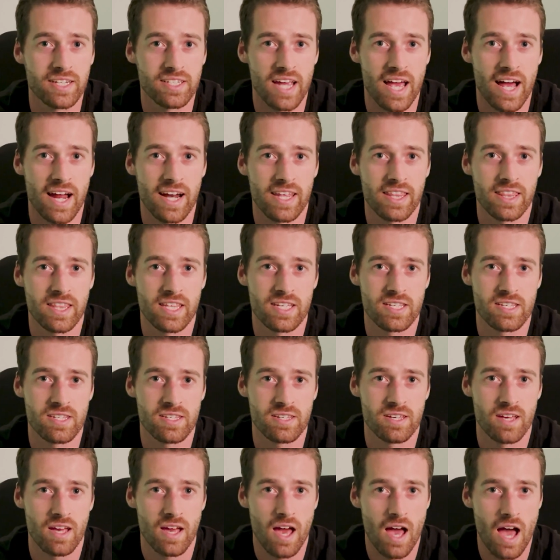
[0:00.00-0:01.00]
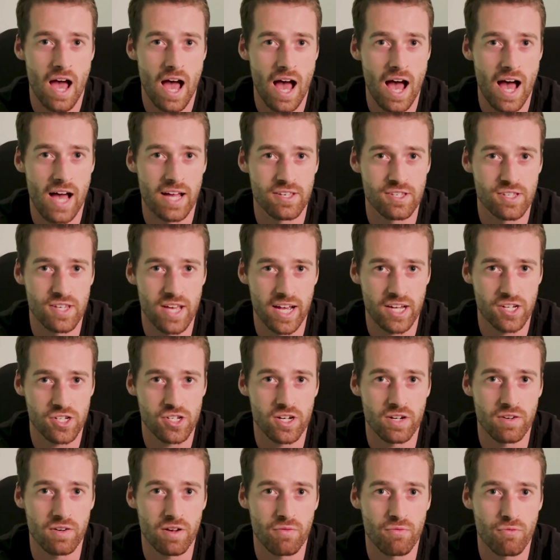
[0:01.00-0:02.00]
down in this
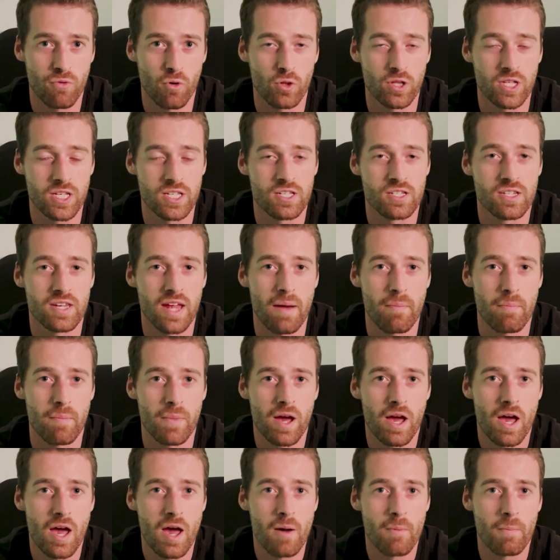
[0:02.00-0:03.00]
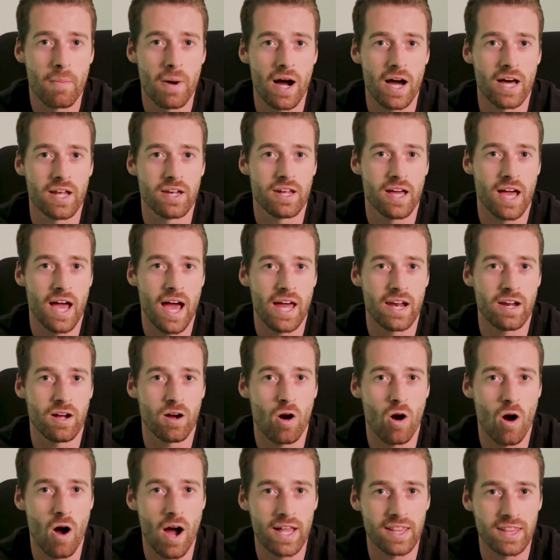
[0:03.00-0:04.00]
section for this step, but at a
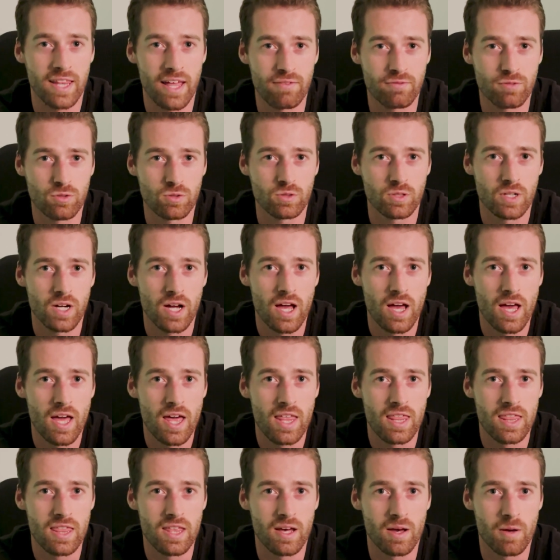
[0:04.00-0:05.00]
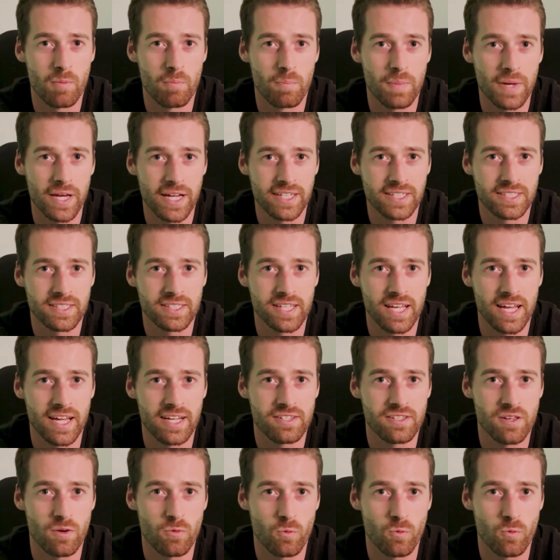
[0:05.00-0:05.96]
high level, the biggest things are